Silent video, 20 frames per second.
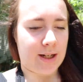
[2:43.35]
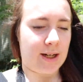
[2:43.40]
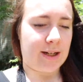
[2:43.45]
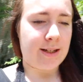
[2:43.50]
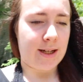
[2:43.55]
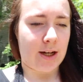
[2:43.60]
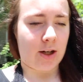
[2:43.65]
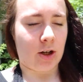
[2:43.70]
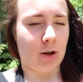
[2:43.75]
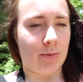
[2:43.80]
gonna
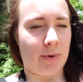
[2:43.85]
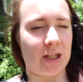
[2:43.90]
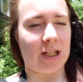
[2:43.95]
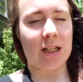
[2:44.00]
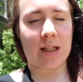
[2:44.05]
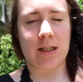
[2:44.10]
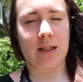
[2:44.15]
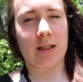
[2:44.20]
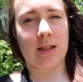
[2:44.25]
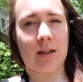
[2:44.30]
take her
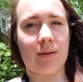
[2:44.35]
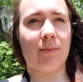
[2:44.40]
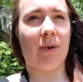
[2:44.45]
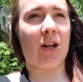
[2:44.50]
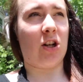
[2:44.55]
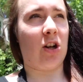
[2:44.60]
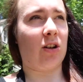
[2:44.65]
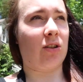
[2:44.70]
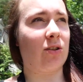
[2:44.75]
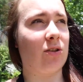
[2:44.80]
because
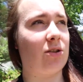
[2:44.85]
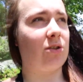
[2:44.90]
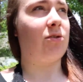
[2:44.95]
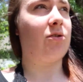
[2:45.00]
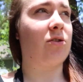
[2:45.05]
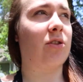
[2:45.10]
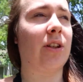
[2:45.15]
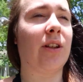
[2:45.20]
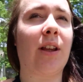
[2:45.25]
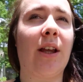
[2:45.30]
my doctor's usually